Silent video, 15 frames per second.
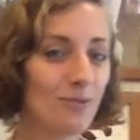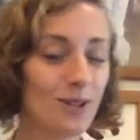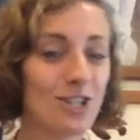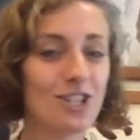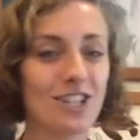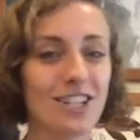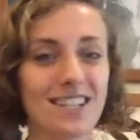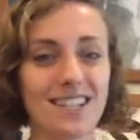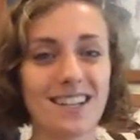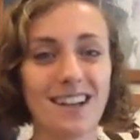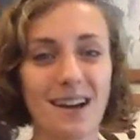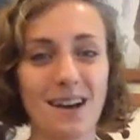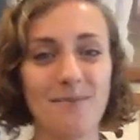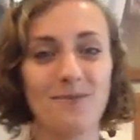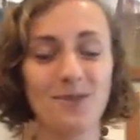which is
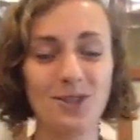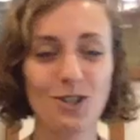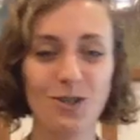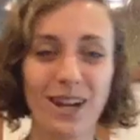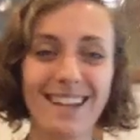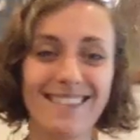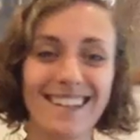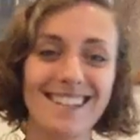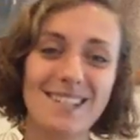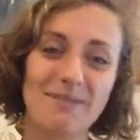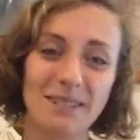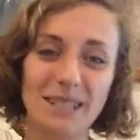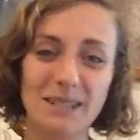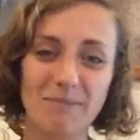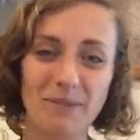a trait that's
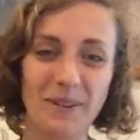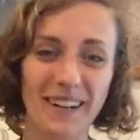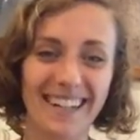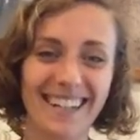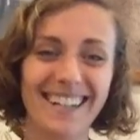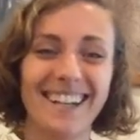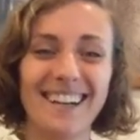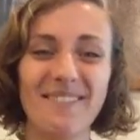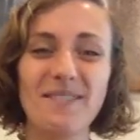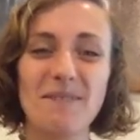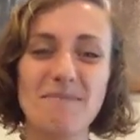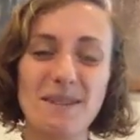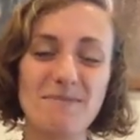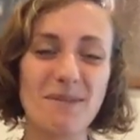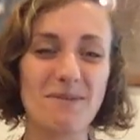really important for
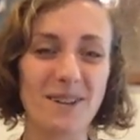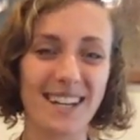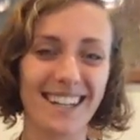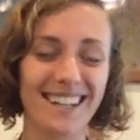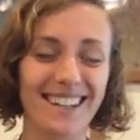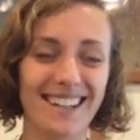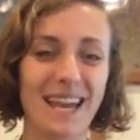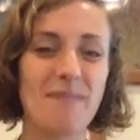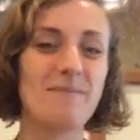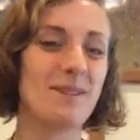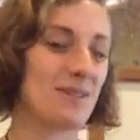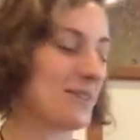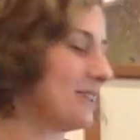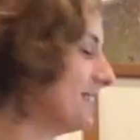people working on night patrol.